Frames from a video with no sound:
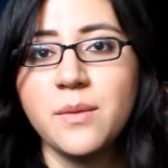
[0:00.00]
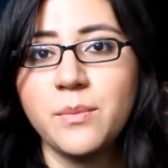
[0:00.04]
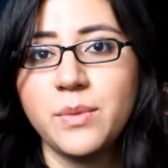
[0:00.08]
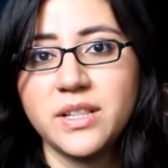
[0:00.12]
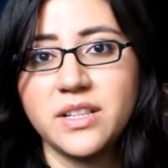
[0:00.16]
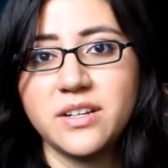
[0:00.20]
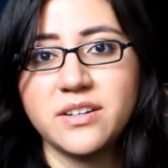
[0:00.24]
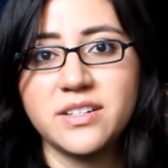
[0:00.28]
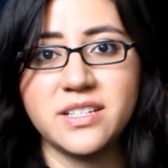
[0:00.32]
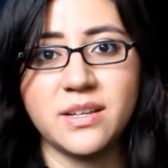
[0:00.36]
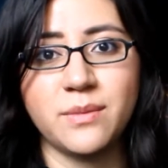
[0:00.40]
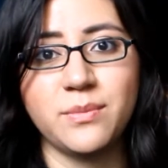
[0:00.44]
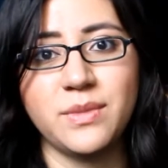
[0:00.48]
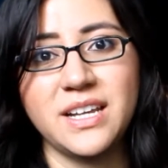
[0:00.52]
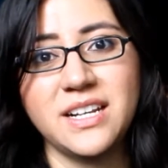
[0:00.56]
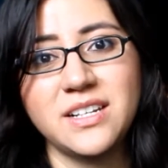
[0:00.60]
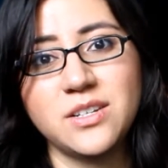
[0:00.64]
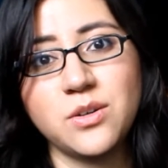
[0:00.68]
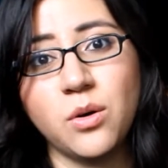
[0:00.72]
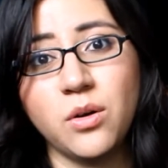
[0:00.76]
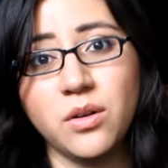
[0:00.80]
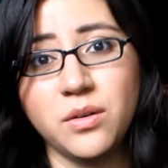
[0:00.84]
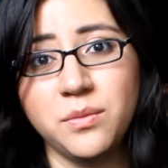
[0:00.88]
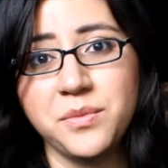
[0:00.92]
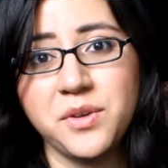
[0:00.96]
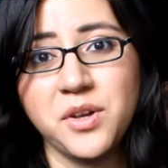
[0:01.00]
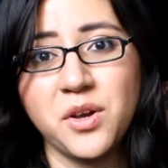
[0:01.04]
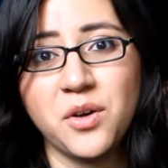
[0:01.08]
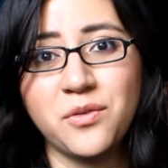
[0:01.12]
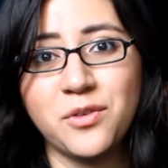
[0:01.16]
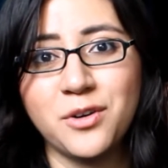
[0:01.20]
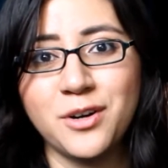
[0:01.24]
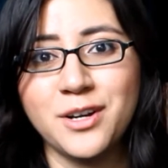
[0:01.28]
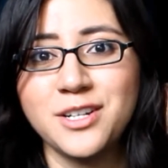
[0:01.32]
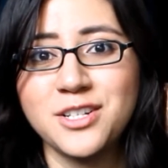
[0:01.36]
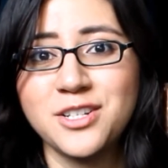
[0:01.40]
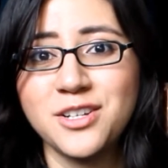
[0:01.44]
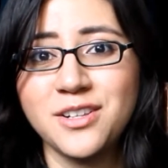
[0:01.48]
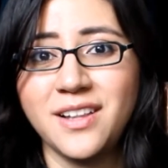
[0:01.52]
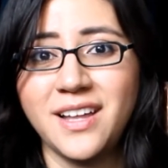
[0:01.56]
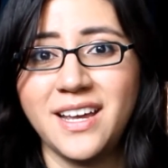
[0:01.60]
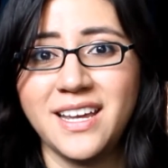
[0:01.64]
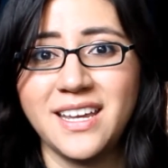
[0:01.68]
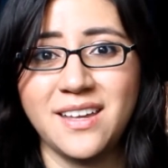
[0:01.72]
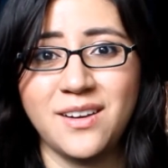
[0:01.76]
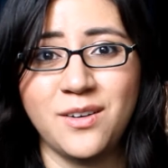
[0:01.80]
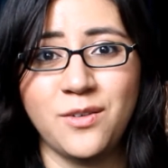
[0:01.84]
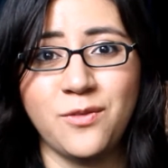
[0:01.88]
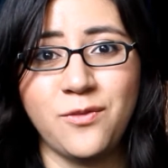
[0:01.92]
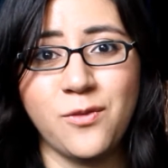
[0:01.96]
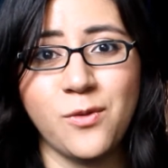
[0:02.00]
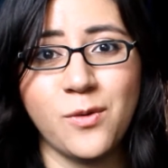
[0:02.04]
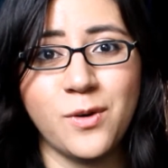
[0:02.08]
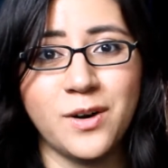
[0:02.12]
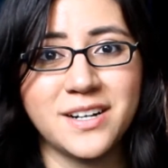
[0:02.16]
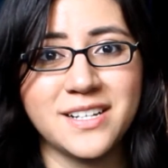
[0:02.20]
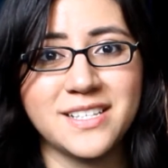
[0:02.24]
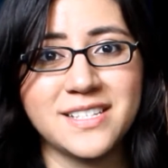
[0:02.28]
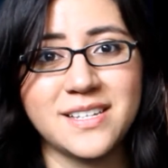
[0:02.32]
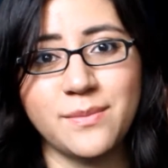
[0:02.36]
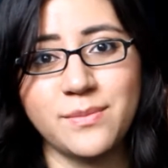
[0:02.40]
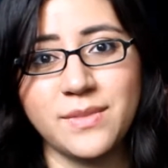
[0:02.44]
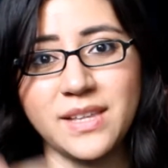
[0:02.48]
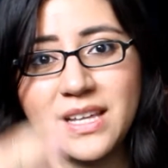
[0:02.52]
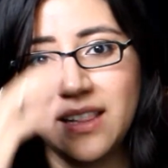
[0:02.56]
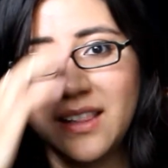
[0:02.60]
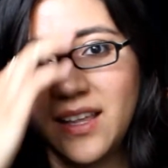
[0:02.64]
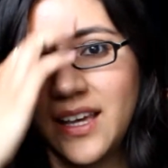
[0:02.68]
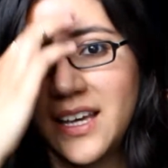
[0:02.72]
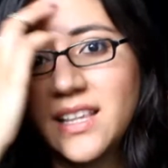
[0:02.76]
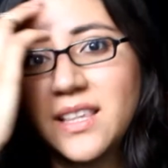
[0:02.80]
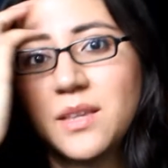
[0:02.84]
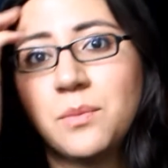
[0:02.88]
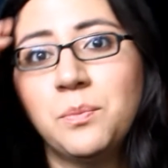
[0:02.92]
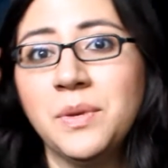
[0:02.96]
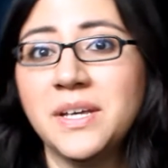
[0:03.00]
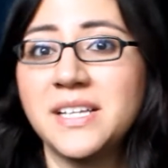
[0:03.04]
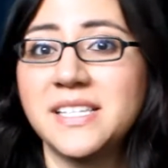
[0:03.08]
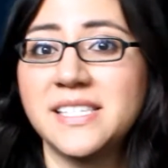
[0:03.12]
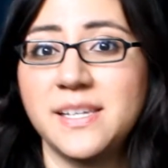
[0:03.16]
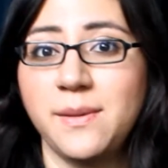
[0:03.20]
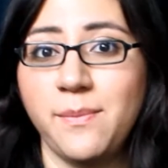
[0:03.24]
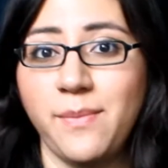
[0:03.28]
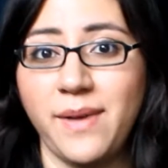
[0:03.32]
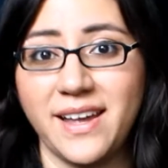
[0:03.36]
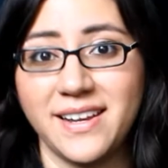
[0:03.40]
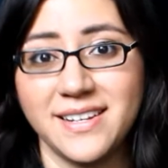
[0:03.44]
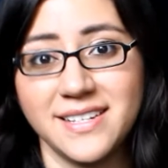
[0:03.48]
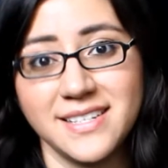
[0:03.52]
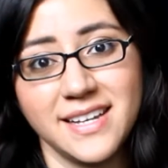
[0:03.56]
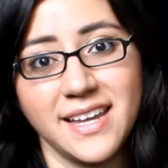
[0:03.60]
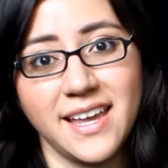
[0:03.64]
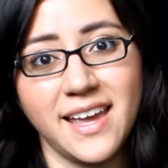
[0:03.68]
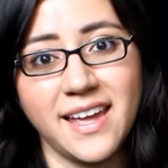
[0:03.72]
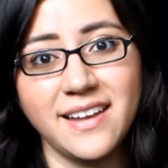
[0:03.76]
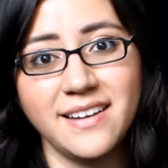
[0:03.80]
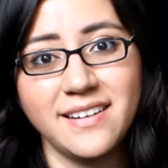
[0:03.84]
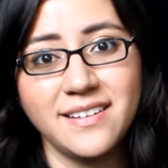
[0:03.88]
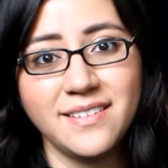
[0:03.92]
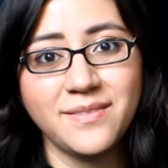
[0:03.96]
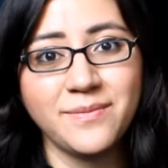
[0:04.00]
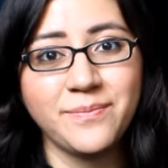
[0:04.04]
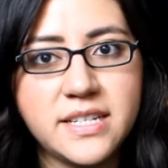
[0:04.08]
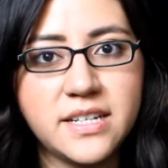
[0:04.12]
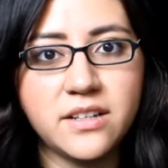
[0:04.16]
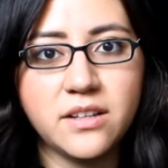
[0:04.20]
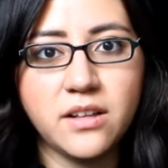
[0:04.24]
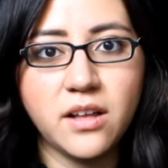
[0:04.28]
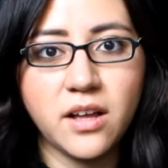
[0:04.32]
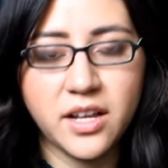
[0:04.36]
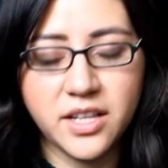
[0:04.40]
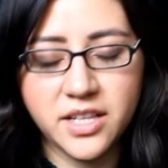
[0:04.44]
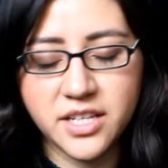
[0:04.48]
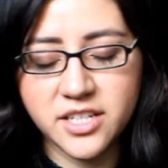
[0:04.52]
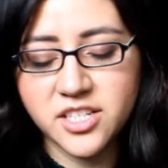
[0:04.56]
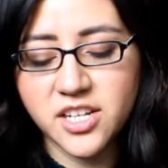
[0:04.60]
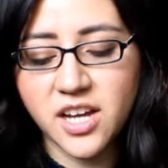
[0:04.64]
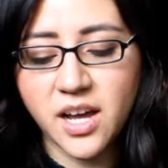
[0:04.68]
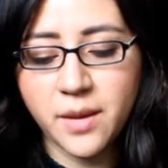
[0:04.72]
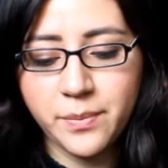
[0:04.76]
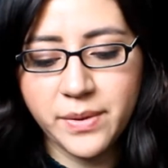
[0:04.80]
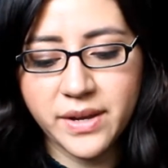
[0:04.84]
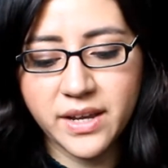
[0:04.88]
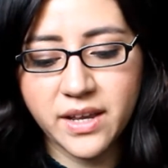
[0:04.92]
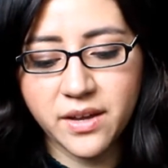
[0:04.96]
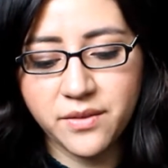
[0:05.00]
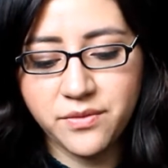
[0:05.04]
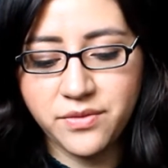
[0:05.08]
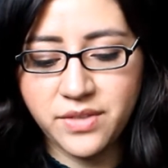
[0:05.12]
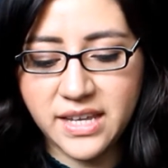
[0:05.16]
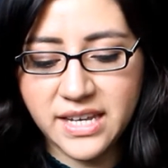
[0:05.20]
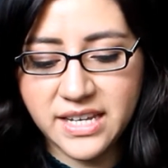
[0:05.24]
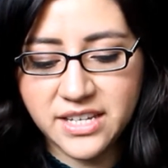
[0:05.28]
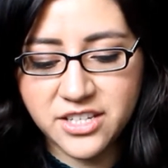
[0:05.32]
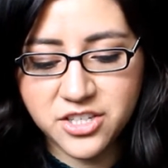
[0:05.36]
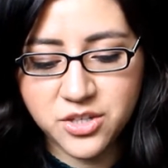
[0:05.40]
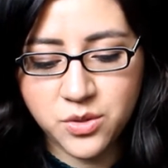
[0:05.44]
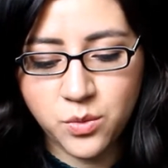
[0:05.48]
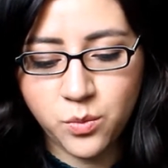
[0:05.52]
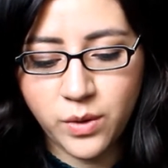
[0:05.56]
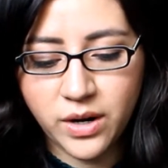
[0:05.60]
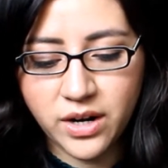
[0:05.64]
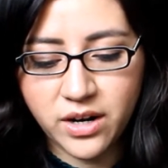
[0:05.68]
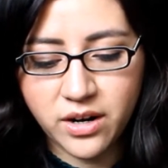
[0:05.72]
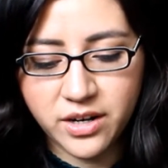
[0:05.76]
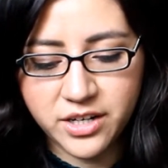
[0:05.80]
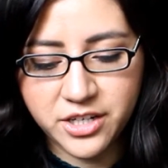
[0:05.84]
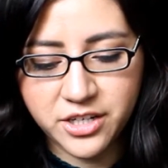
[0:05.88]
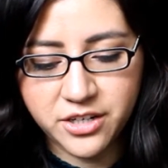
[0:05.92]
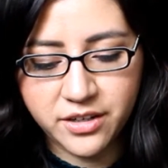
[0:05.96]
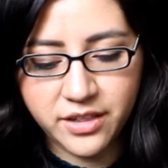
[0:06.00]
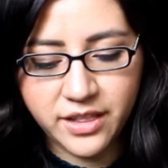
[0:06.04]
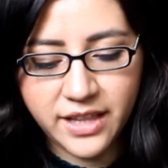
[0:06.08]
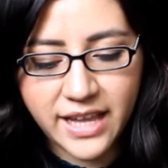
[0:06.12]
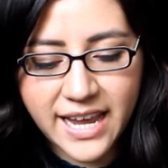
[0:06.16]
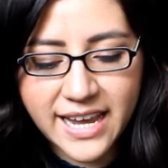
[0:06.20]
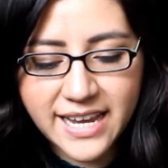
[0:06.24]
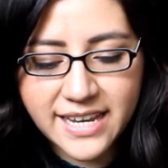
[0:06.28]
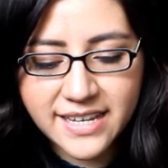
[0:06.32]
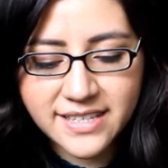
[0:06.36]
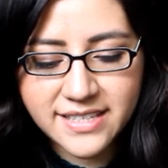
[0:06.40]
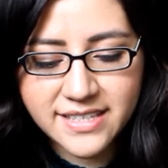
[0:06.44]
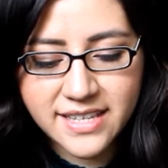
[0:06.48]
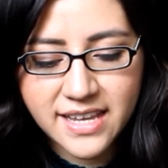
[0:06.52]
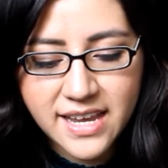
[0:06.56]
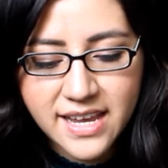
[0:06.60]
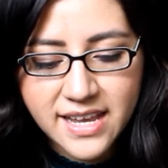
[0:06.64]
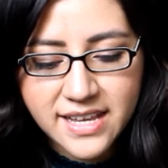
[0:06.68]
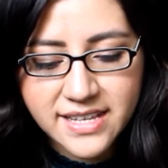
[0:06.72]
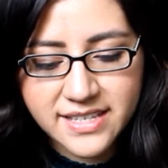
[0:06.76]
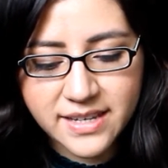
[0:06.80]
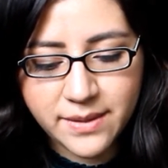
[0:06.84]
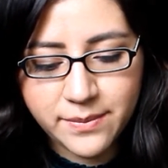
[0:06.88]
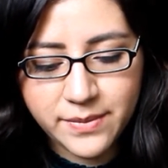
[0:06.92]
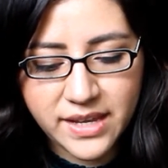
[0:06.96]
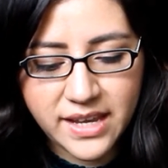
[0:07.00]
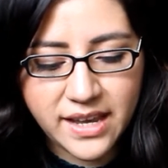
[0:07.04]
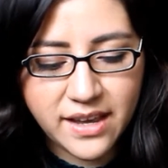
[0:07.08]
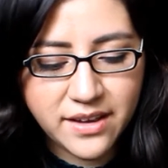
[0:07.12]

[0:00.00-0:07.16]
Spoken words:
but there's something to hold me over until I can afford something like the Pixie pant again. Still on the topic of things you wear on your legs, something